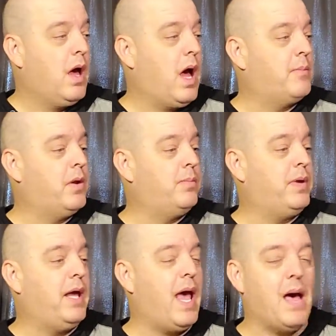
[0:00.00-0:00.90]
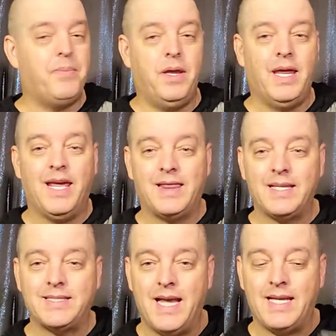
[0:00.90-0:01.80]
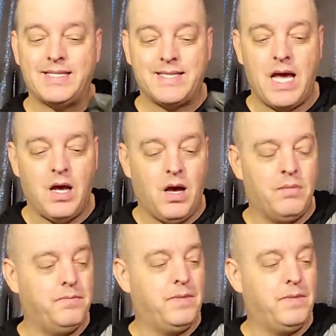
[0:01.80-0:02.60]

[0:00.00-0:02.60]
I'm going to be happy to get this thing set up.